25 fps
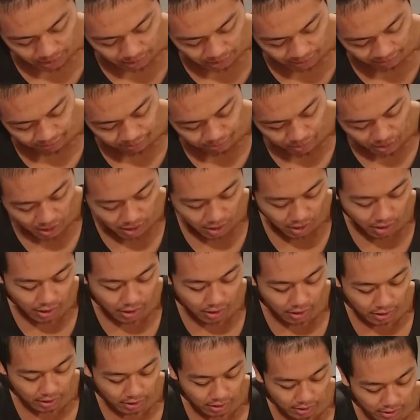left
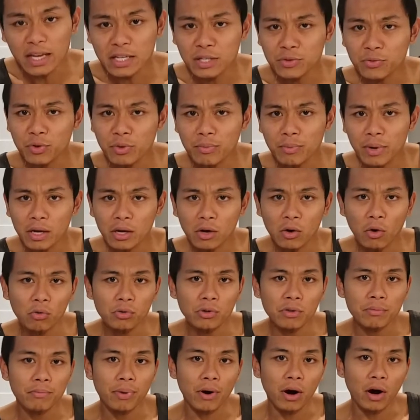behind. That's one of my
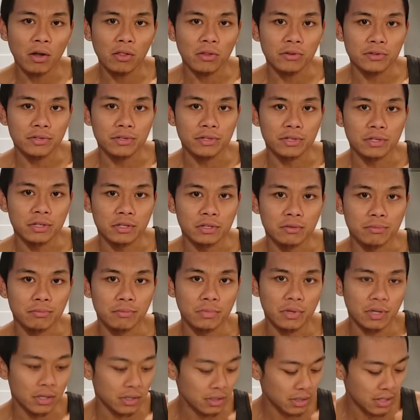golden
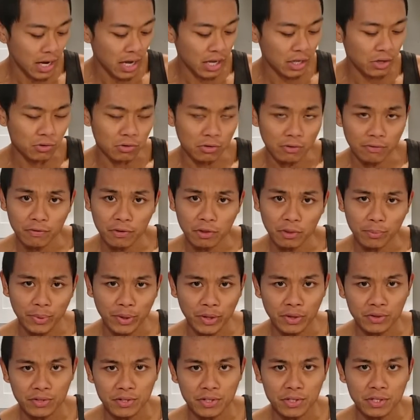policies, me, Daniel, the
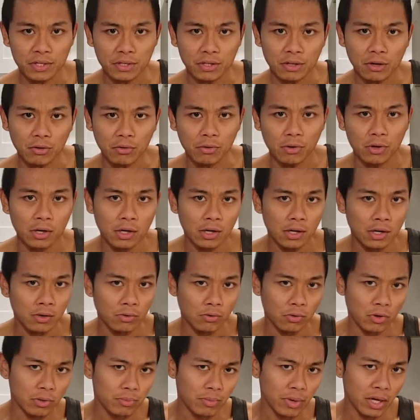Filipino assassino.
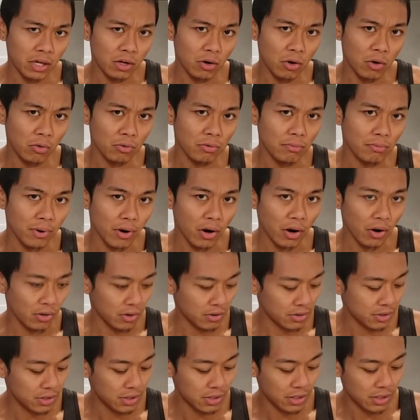One of my golden
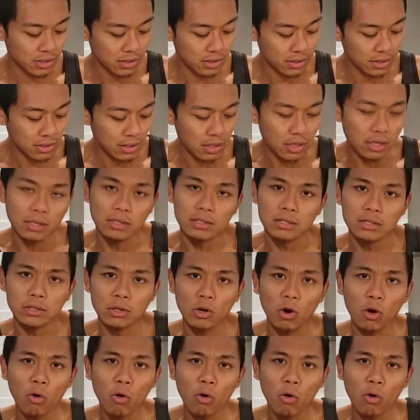policies is